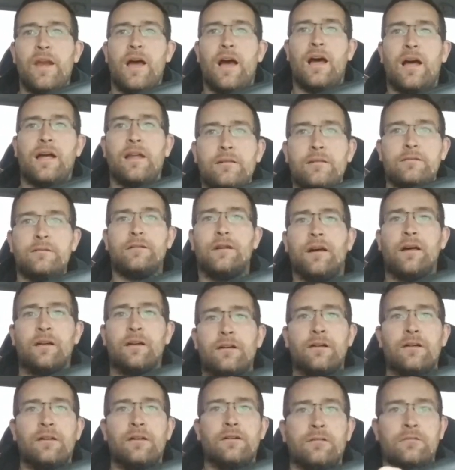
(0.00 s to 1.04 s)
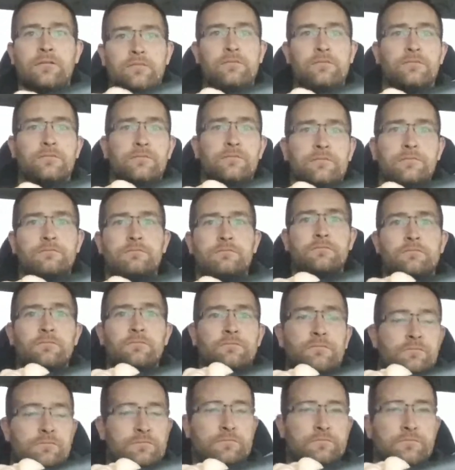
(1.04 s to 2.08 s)
Probably not. I don't
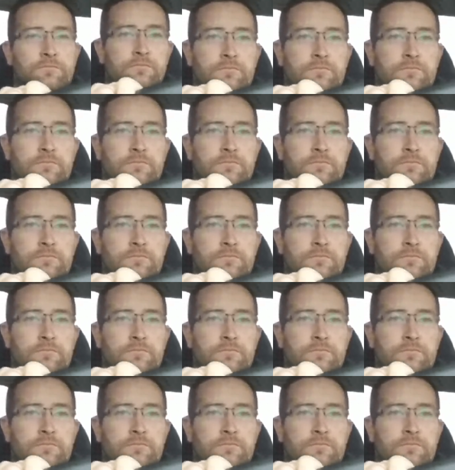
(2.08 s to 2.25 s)
know.